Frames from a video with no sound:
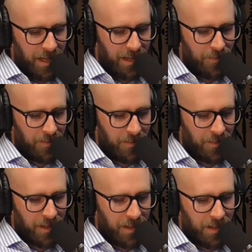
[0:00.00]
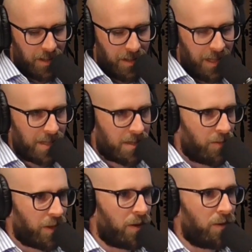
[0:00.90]
Let's
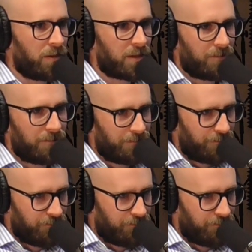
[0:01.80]
start with gold.